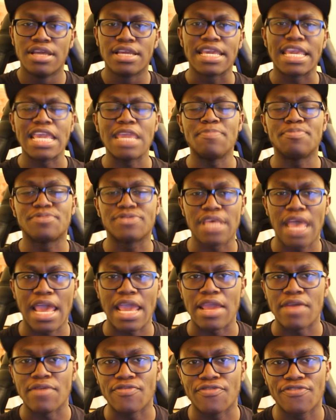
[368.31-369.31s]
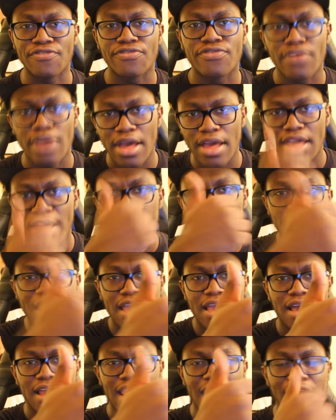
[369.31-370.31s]
Keep safe.
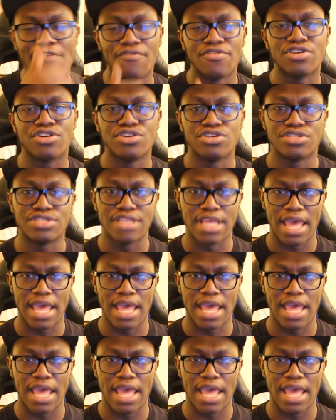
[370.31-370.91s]
And have a good